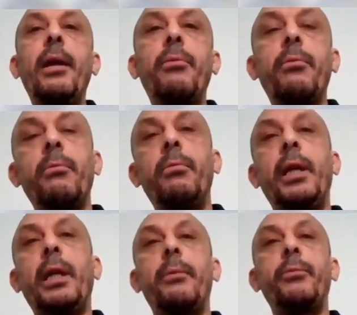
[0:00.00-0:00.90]
Now
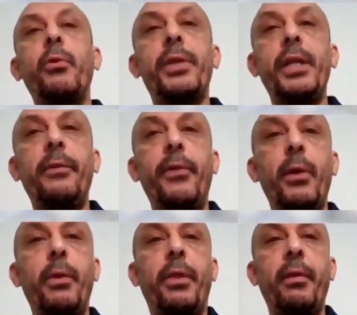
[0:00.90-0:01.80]
we come to
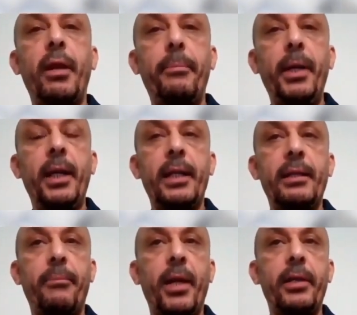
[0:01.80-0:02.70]
the fluid
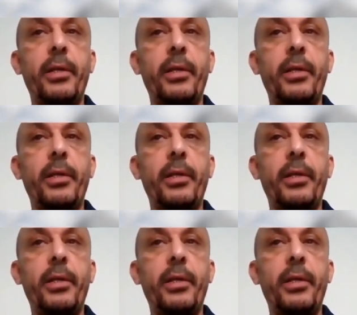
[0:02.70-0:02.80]
therapy and the